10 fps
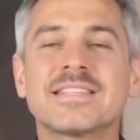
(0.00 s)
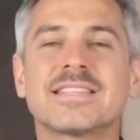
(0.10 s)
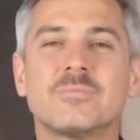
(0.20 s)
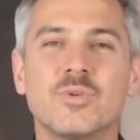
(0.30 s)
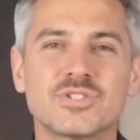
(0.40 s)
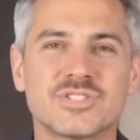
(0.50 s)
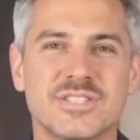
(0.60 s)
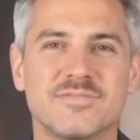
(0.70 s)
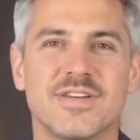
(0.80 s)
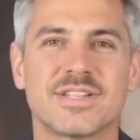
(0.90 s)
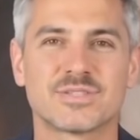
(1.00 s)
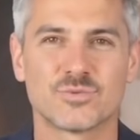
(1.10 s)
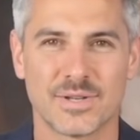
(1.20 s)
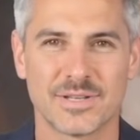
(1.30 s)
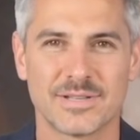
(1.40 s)
as an emergency fund is
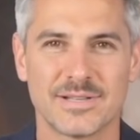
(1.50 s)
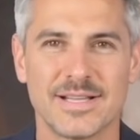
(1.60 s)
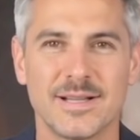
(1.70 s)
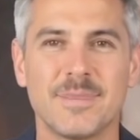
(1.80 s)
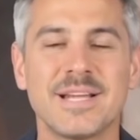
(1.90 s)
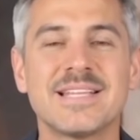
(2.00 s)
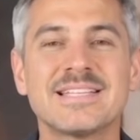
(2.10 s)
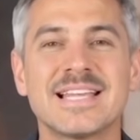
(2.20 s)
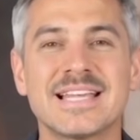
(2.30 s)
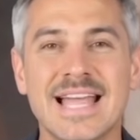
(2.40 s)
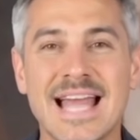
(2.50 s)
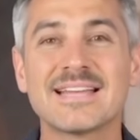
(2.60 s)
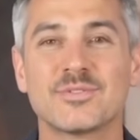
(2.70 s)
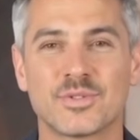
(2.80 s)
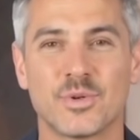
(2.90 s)
real, but it is a
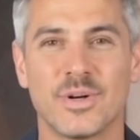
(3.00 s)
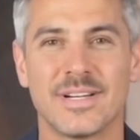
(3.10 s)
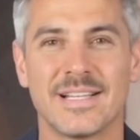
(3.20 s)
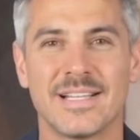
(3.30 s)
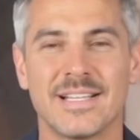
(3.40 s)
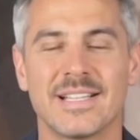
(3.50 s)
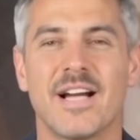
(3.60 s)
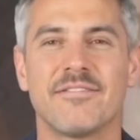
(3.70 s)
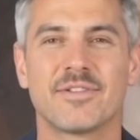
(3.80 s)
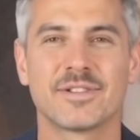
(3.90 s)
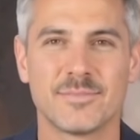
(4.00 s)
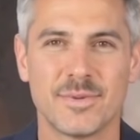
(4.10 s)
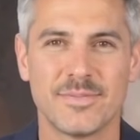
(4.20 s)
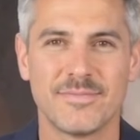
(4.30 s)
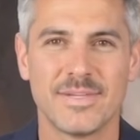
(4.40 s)
last resort, not a first
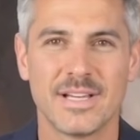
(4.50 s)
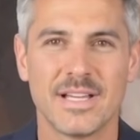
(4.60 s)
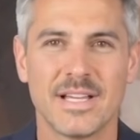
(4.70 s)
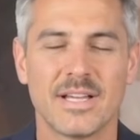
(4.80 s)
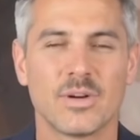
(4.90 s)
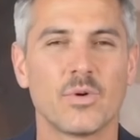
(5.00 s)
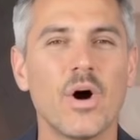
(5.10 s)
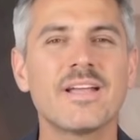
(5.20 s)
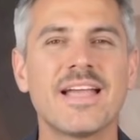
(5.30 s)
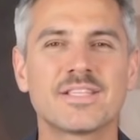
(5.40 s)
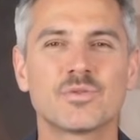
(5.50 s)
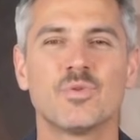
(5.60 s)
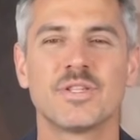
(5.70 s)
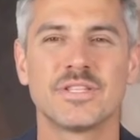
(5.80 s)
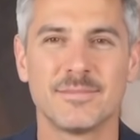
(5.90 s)
move. The Roth has
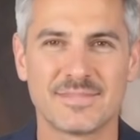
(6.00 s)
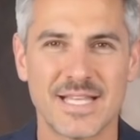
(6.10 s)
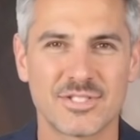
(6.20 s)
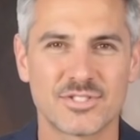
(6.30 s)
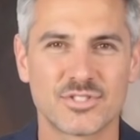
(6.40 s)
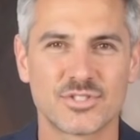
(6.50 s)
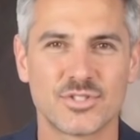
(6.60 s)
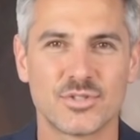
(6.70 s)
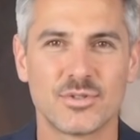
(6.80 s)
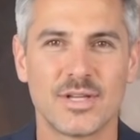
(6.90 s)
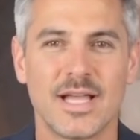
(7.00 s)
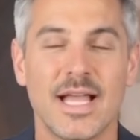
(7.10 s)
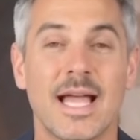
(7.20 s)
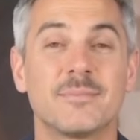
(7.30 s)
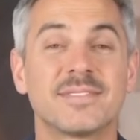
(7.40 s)
real limitations too,
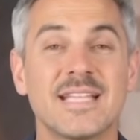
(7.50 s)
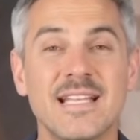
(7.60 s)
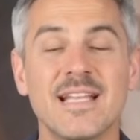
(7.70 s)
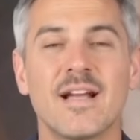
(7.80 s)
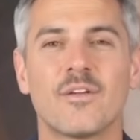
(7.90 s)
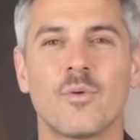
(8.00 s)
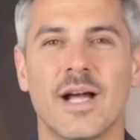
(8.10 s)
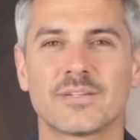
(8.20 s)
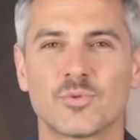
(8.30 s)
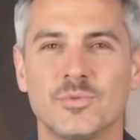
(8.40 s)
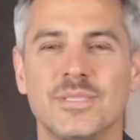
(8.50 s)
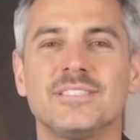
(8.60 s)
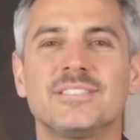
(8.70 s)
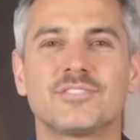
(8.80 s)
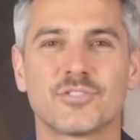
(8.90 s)
and pretending otherwise would be a
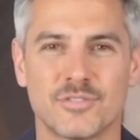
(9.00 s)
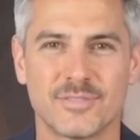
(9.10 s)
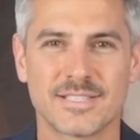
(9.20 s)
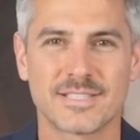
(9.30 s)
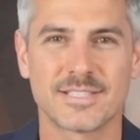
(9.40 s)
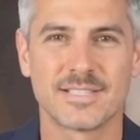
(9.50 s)
disservice.